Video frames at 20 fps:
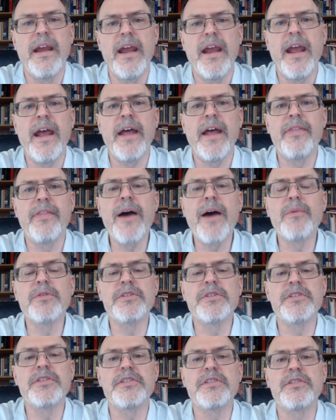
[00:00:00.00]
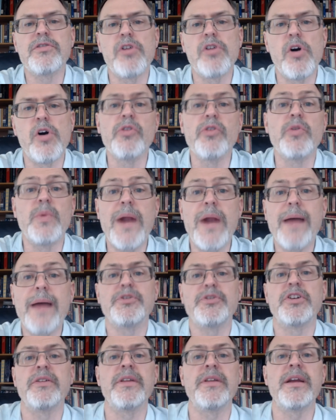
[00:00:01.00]
and that was called the
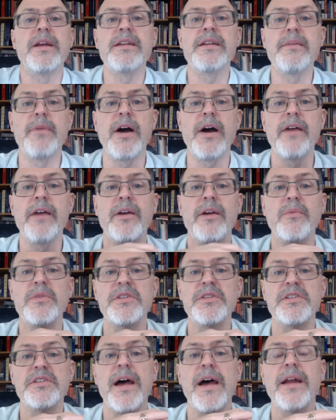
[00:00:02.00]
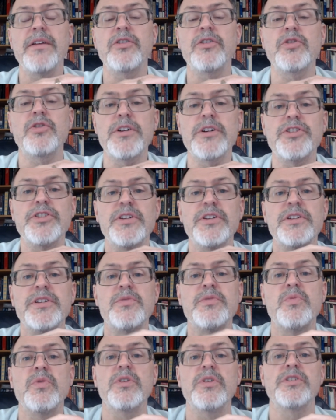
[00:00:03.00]
rapture and the idea behind that was that
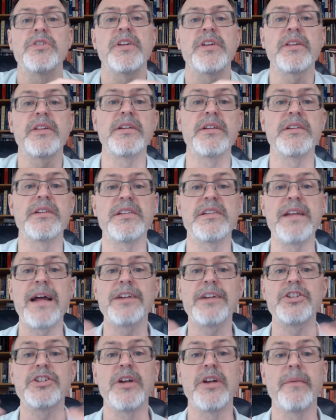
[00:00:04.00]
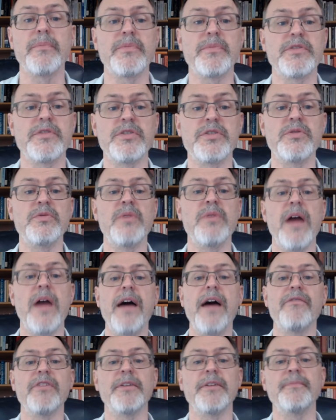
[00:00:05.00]
christians were suddenly snatched up to
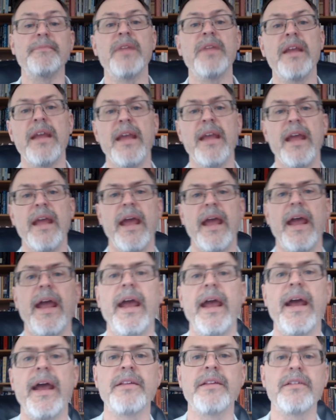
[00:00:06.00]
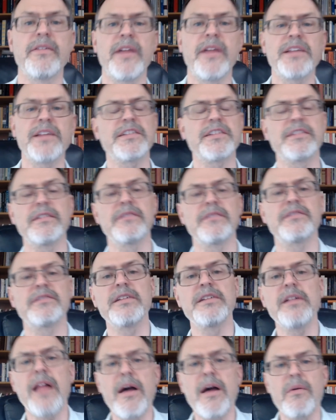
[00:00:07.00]
heaven and that's
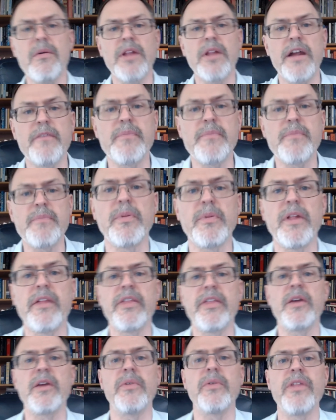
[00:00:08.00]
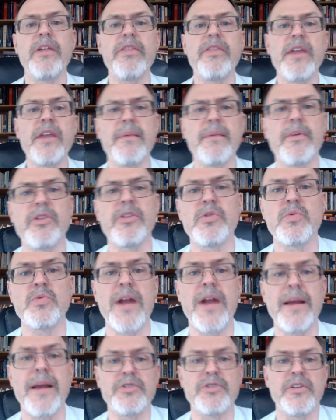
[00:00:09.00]
still how a lot of people i think when they think about the
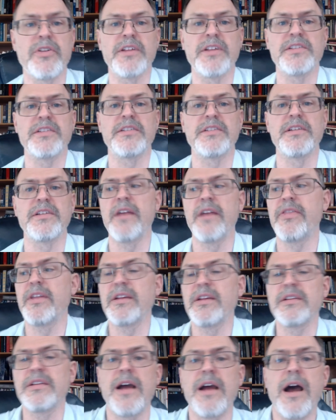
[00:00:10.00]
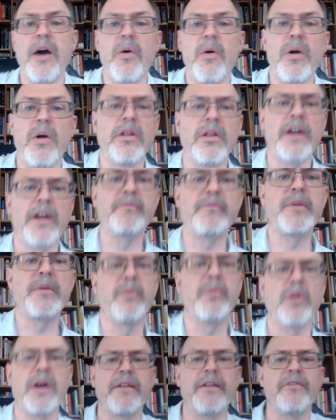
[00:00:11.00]
rapture that's i think how a lot of
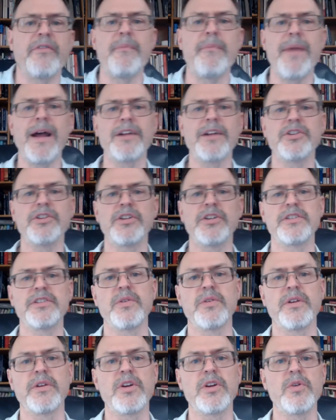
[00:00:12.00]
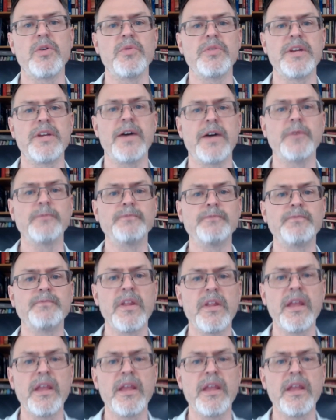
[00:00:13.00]
people kind of imagine it's going to go down